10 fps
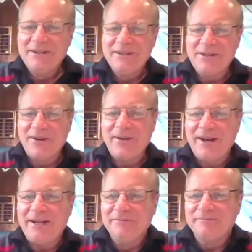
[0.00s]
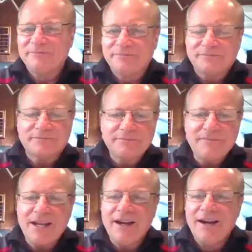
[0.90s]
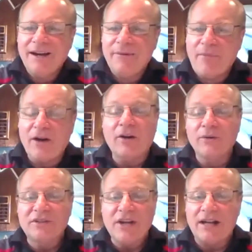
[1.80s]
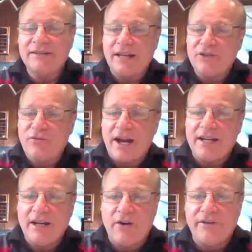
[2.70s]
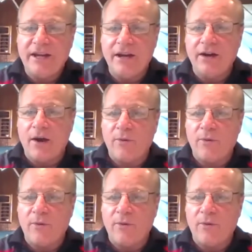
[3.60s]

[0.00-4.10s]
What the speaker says: So anyway, Marco Asante is writing in over here.